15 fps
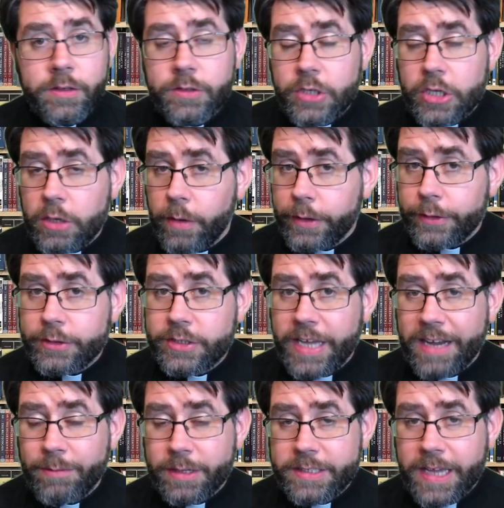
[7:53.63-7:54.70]
Do you
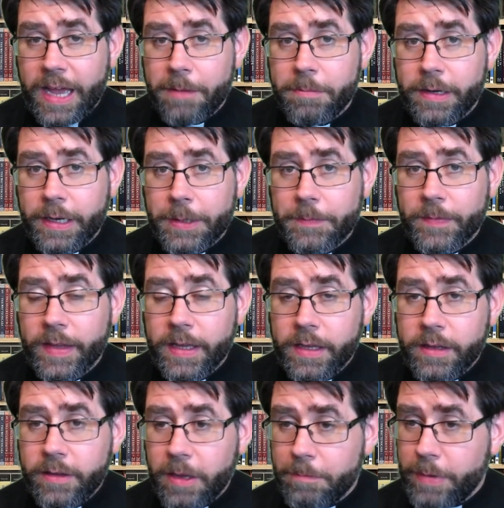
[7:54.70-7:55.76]
understand what's happening?
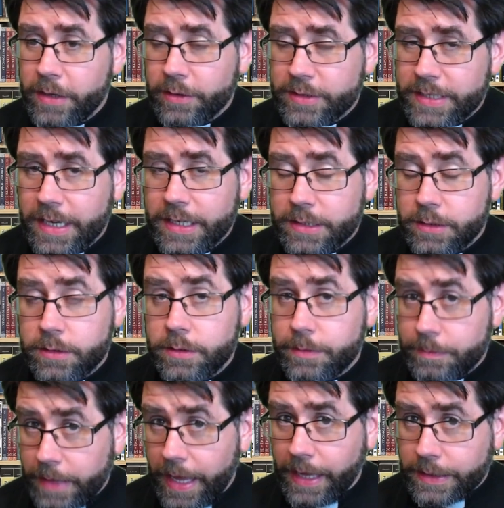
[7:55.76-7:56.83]
And Peter says,
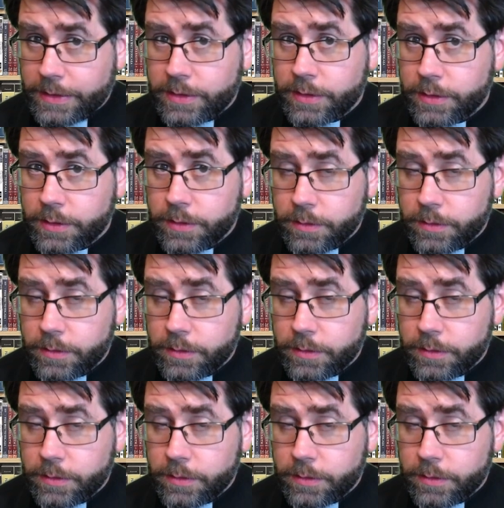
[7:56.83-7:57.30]
yes,